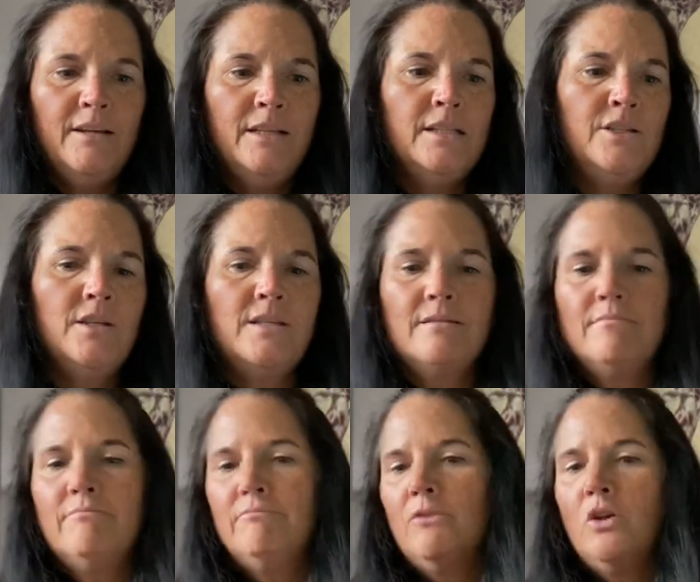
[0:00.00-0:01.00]
just
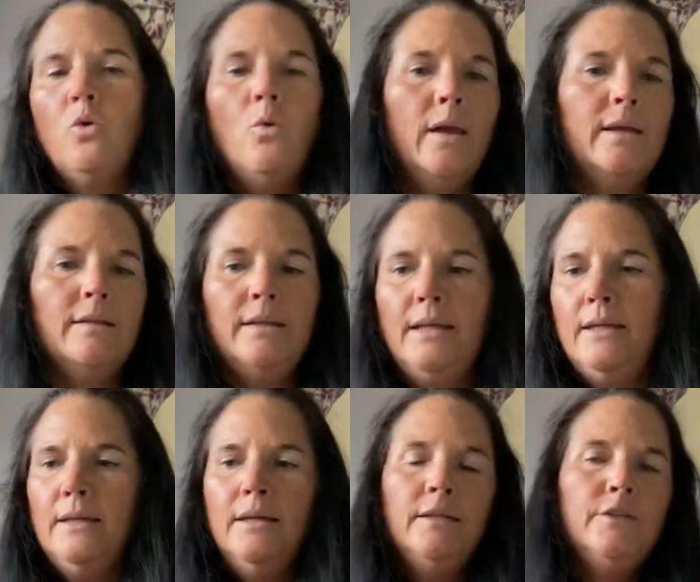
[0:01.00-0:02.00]

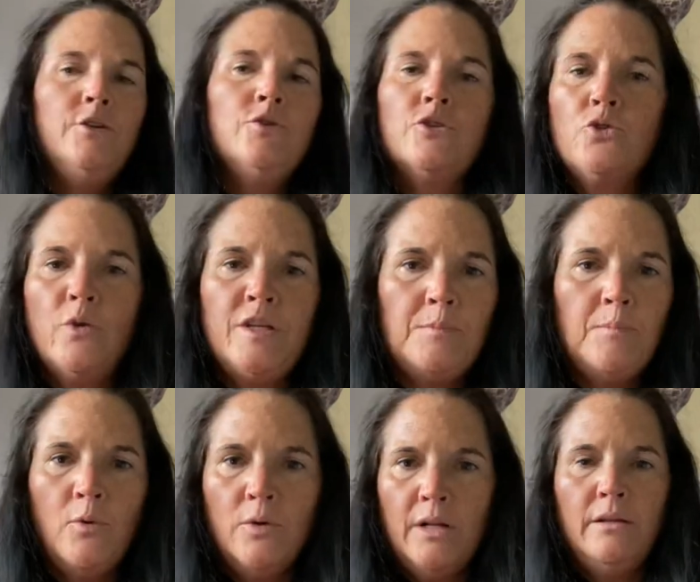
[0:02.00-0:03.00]
quickly use a choice
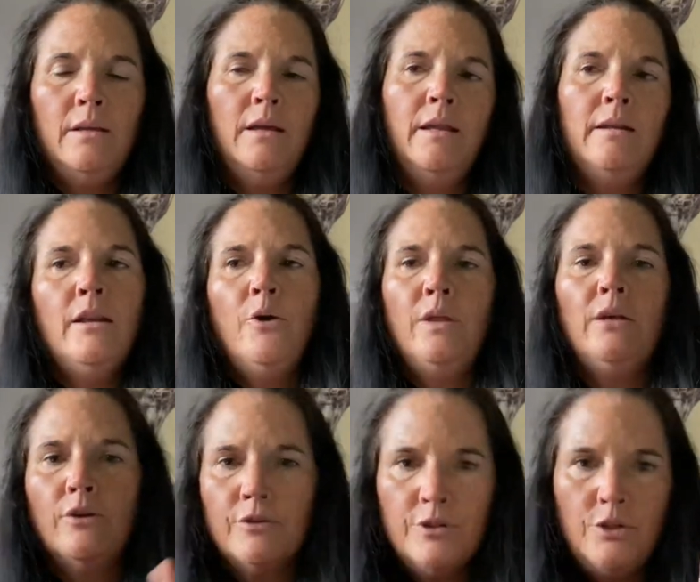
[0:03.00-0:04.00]
board and know that
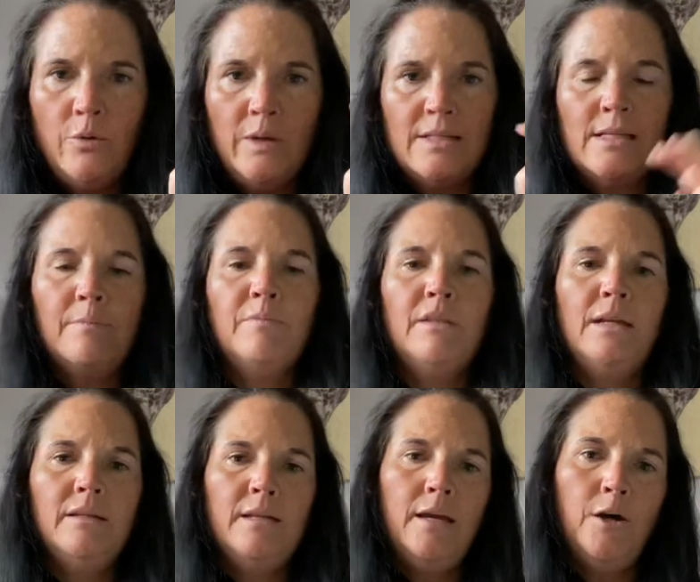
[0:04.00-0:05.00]
you're doing
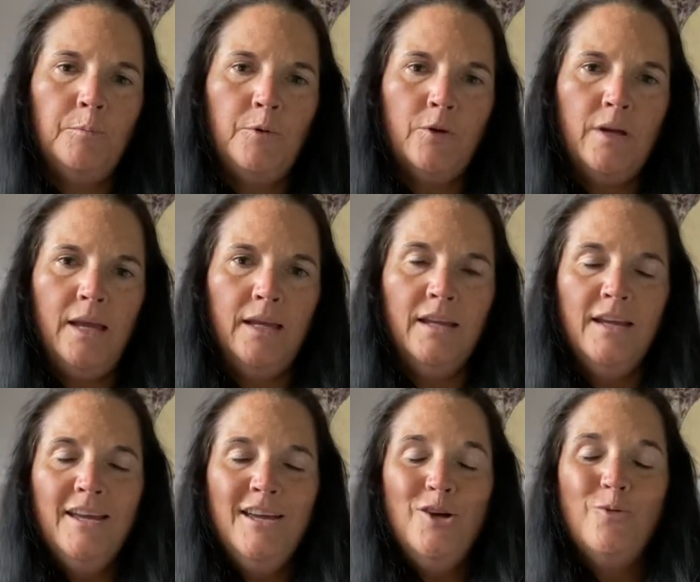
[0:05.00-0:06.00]
something to help your kid,
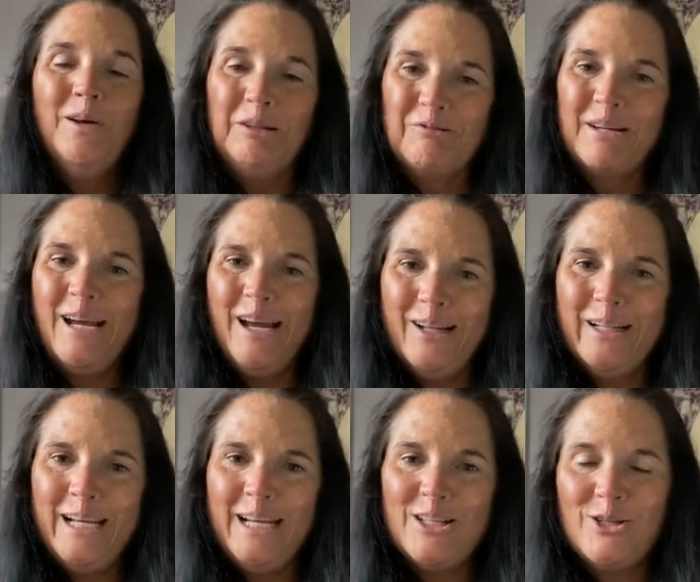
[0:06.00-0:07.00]
when in
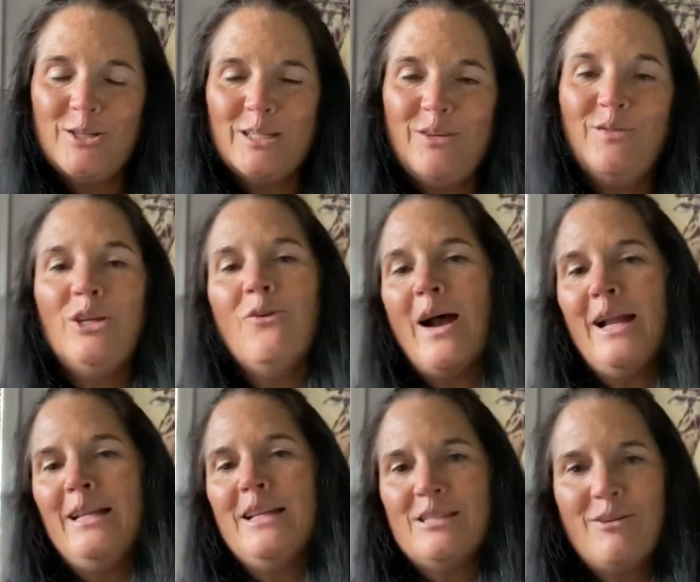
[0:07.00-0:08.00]
reality, it's just giving you
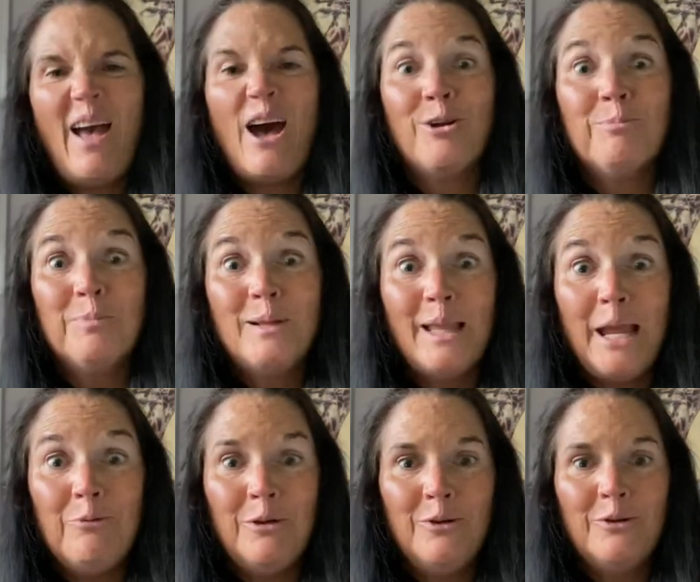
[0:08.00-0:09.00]
ideas of how to
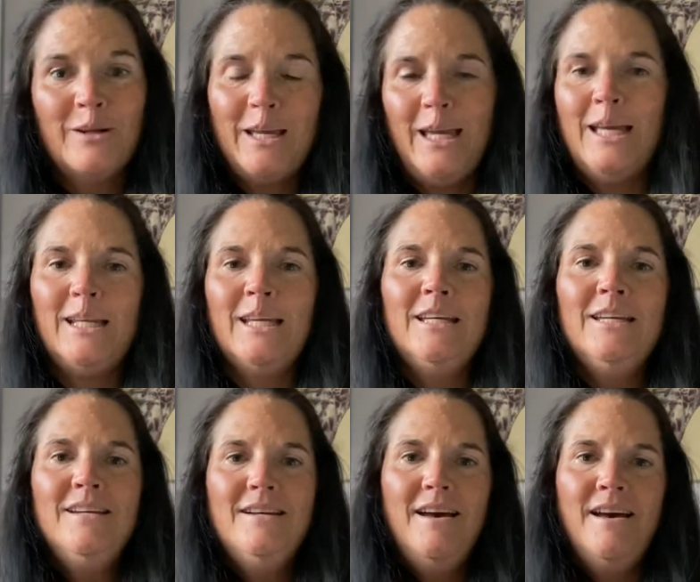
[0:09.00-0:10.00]
play with your kid.
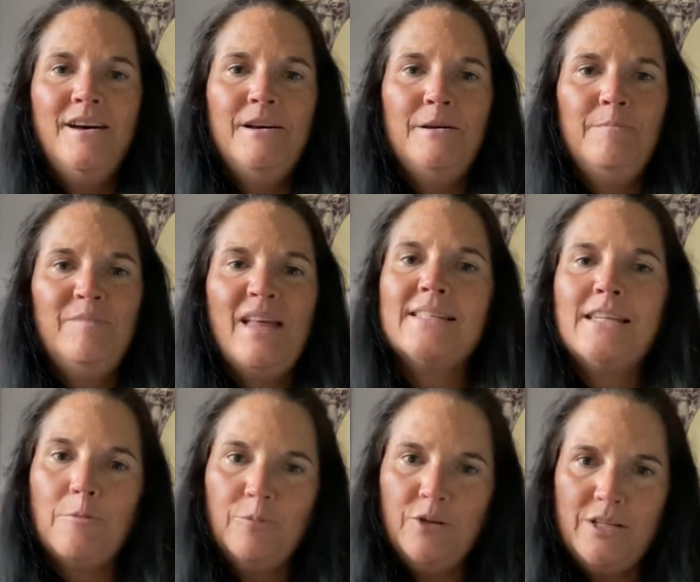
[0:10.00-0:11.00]
That's
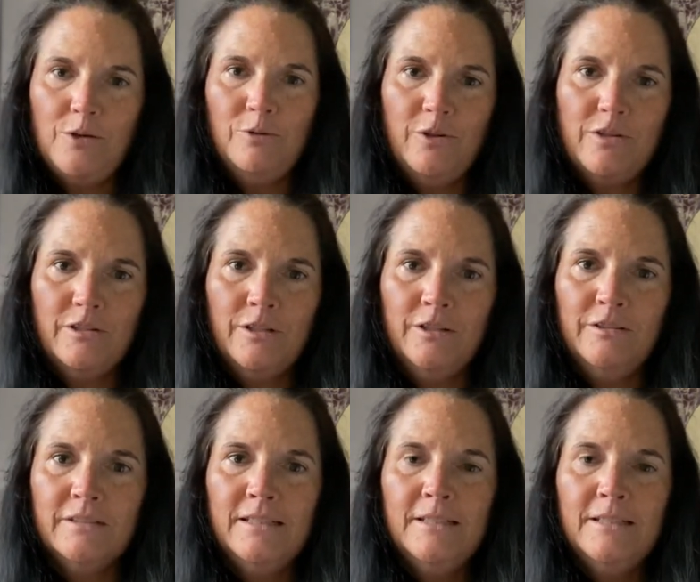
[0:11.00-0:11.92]
how preschoolers learn.